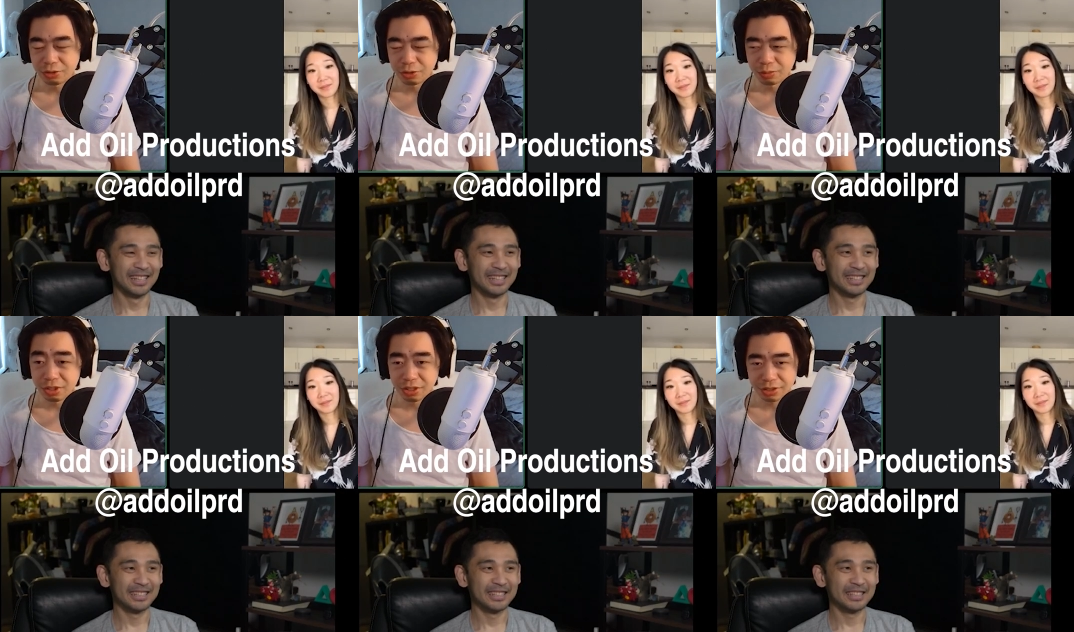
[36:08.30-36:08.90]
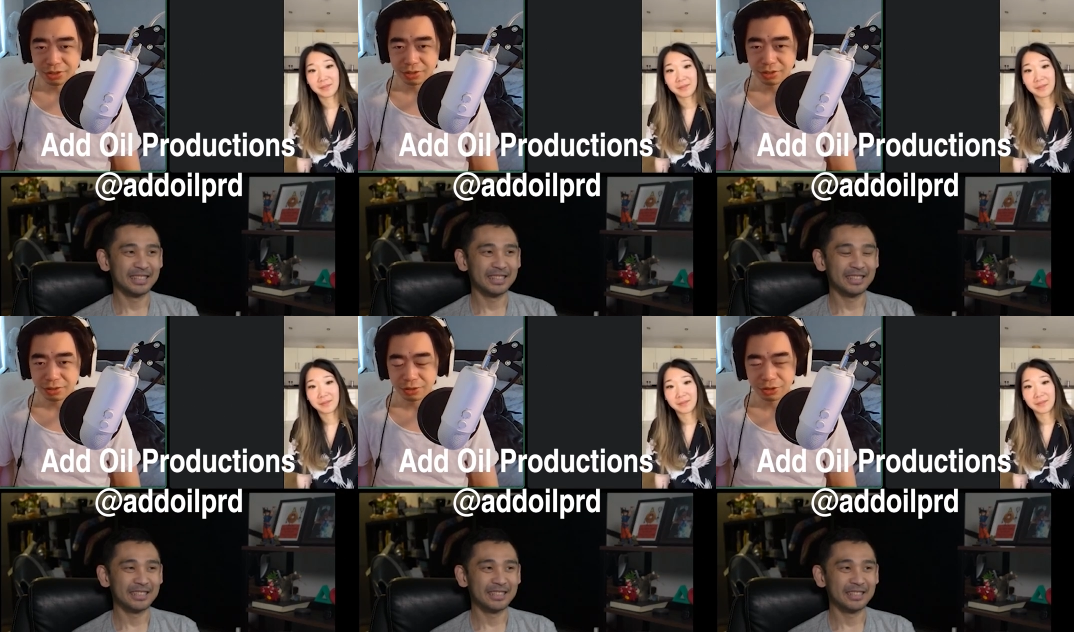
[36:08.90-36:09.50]
Speaker 1: Oil Productions
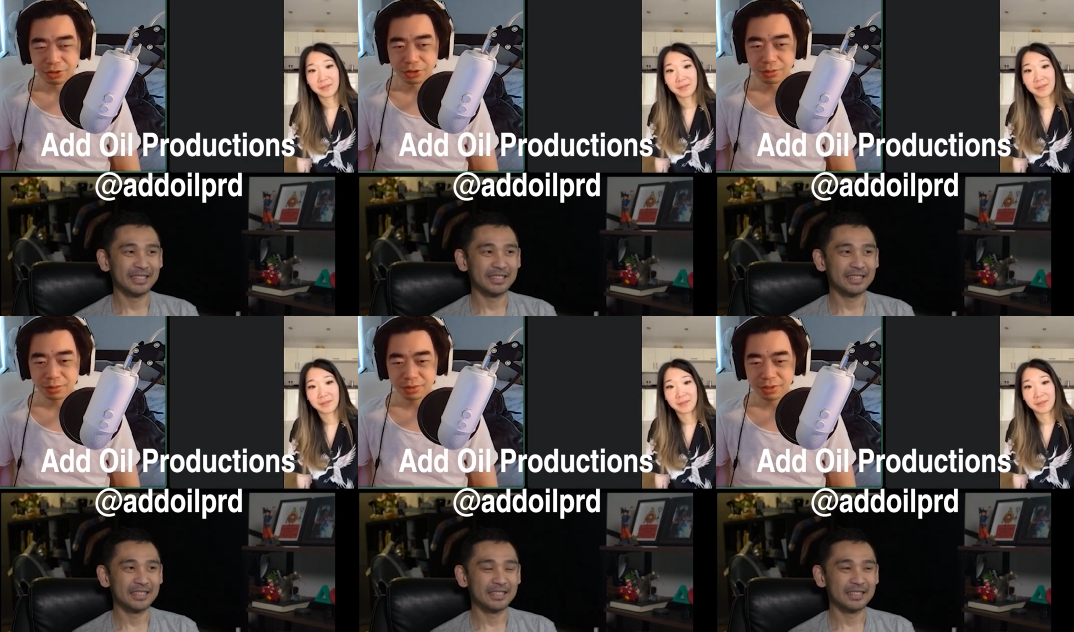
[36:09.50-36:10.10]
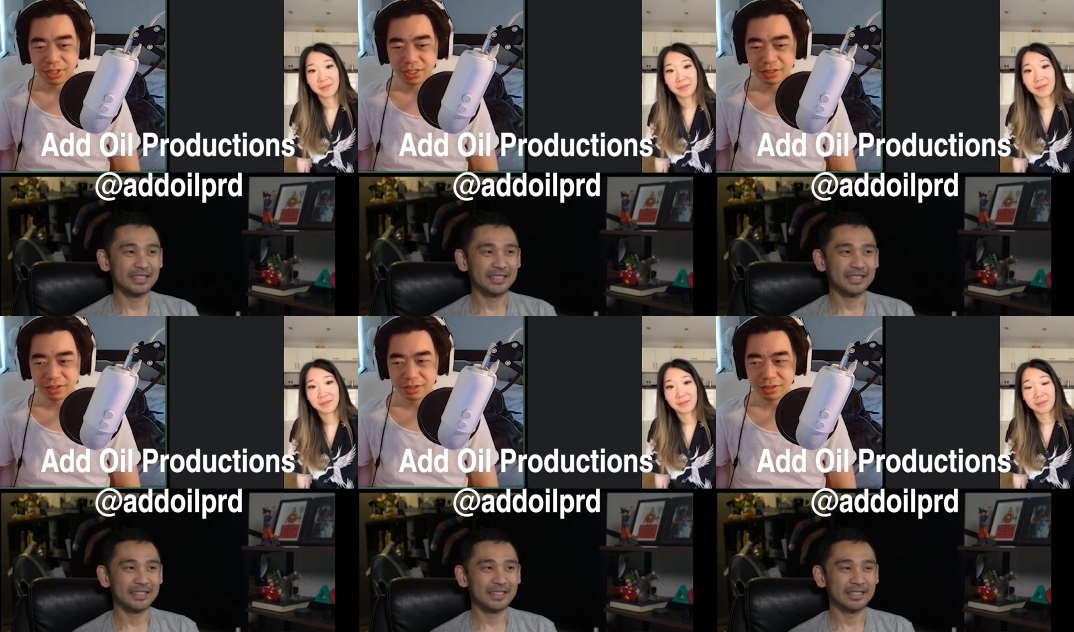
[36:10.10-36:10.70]
on YouTube. So
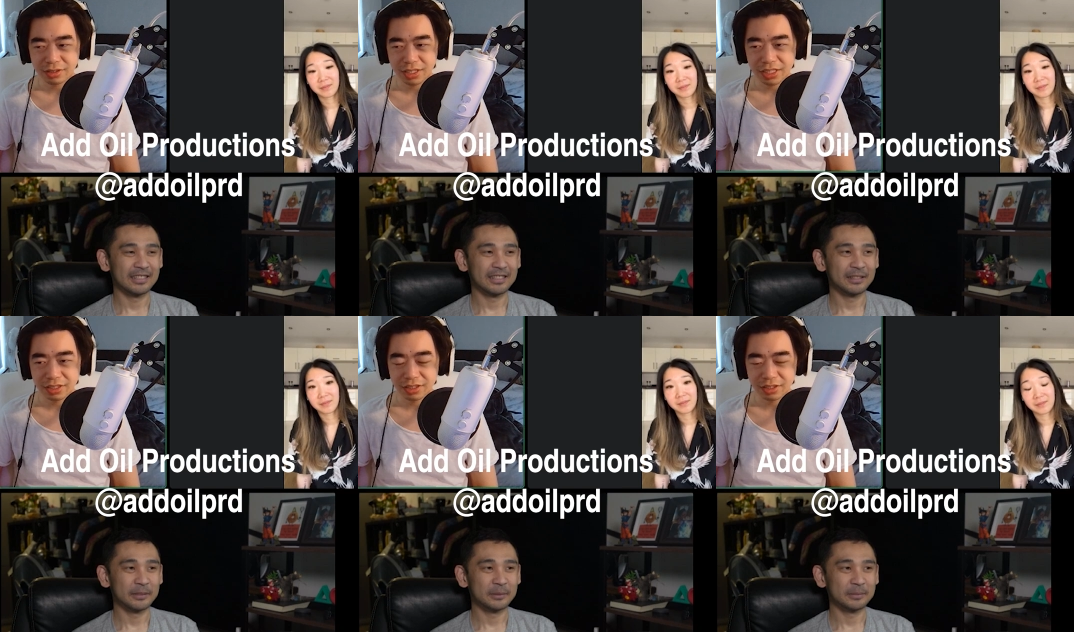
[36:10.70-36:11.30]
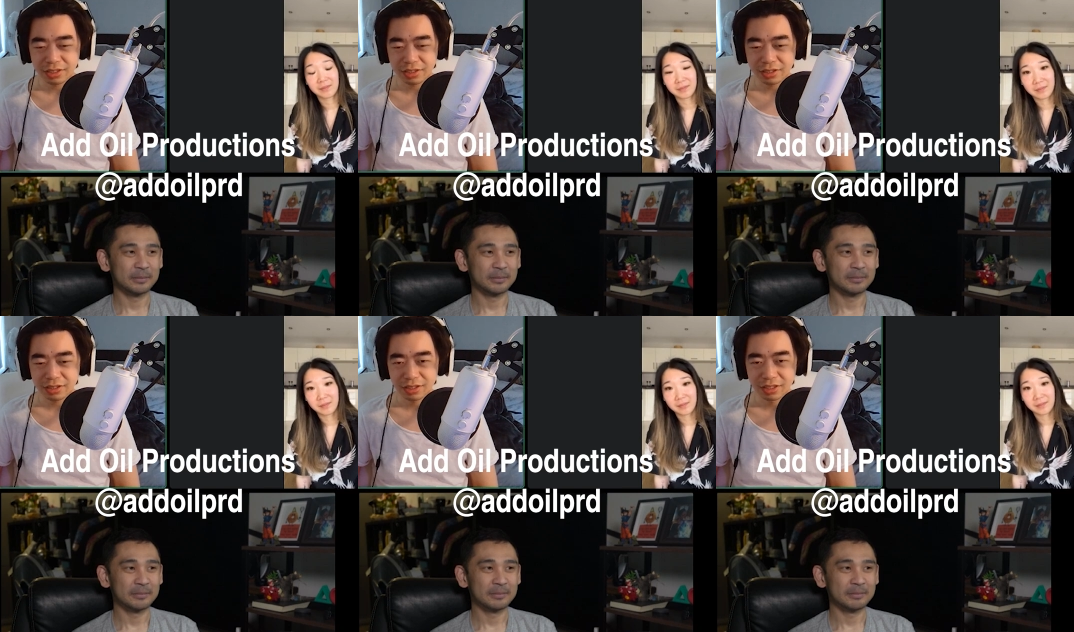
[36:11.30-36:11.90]
that's A D D
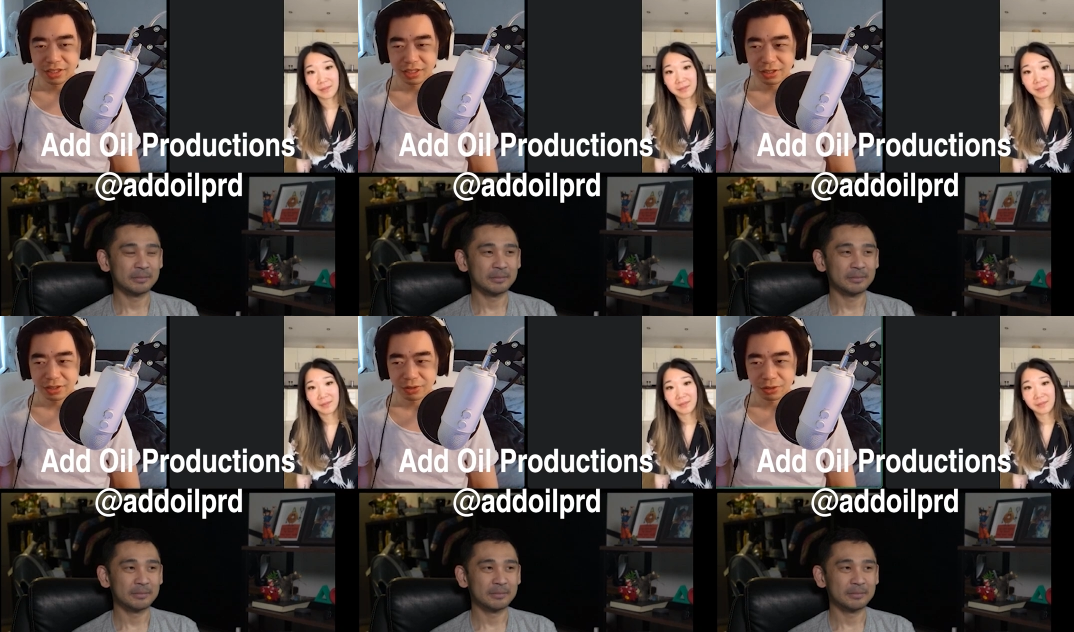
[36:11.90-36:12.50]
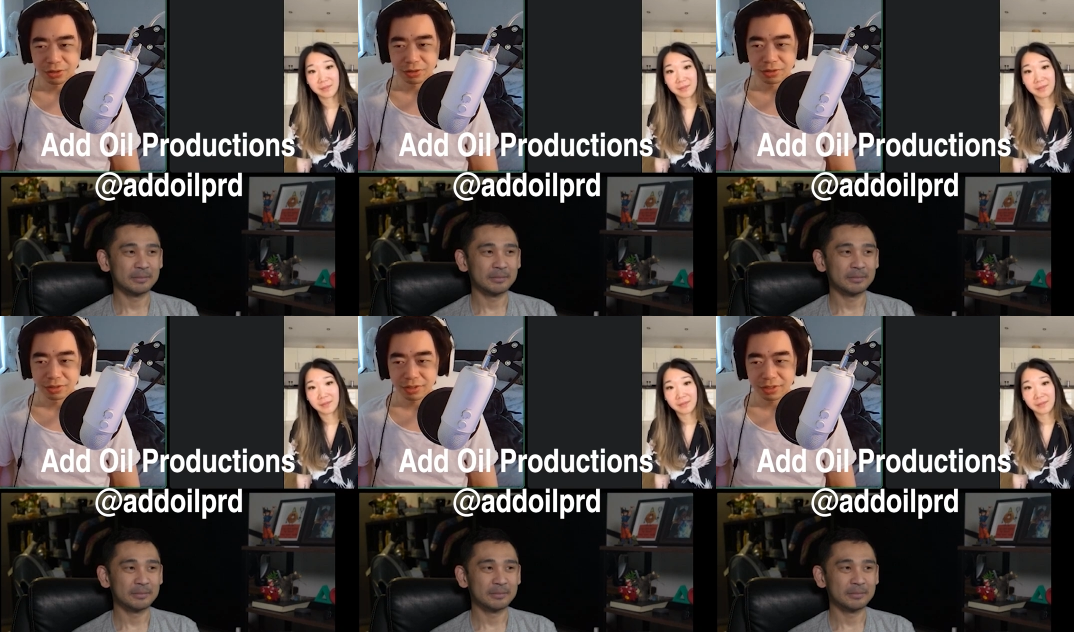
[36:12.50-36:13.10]

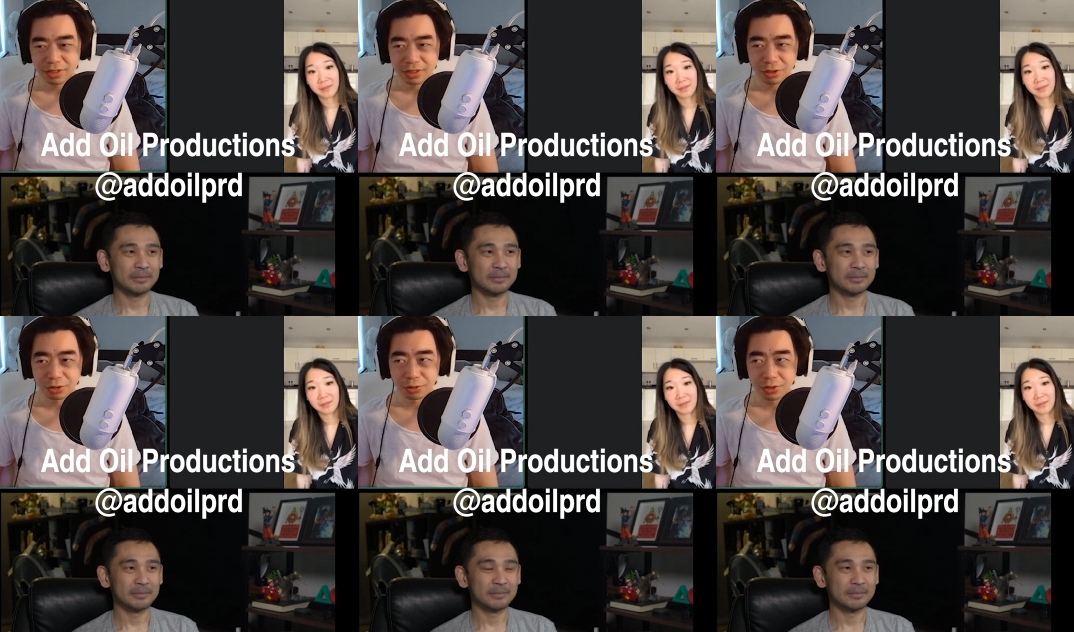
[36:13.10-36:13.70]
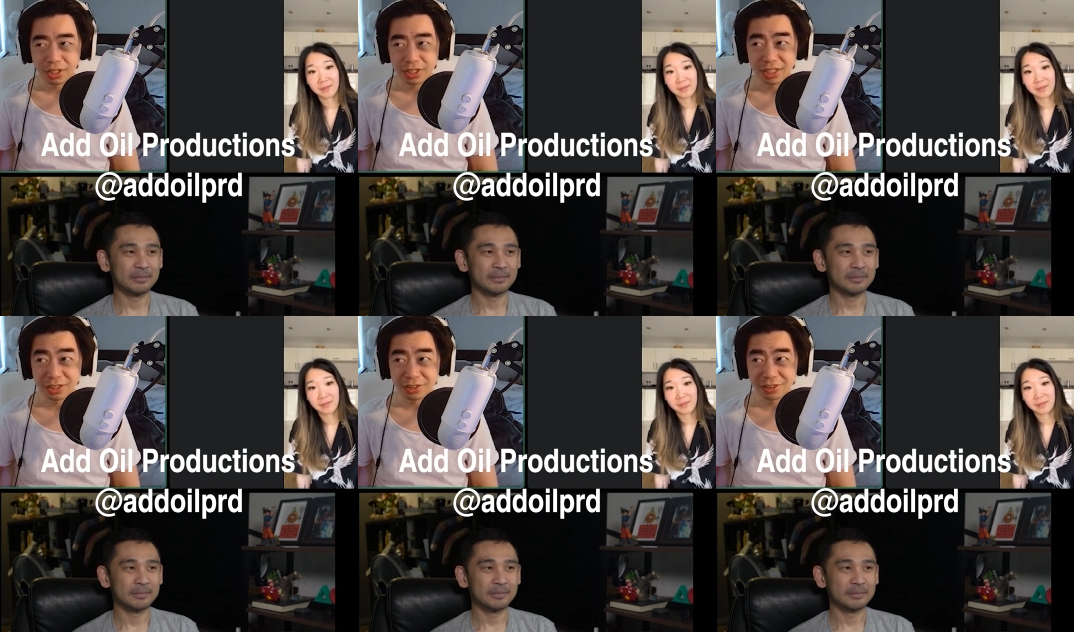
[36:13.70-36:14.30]
Oil O I
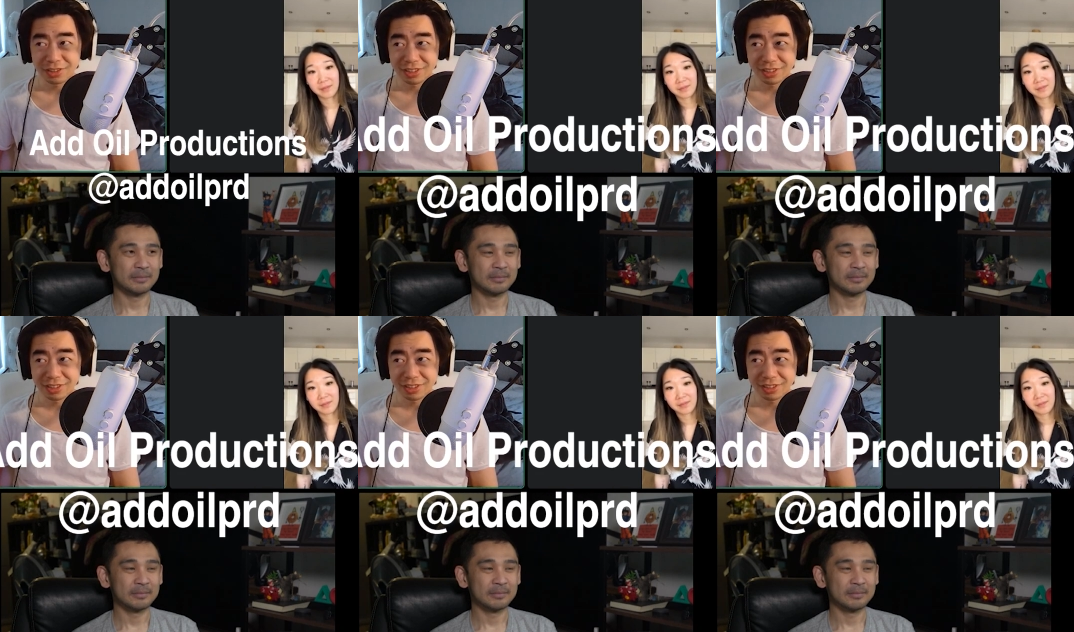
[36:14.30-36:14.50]
L,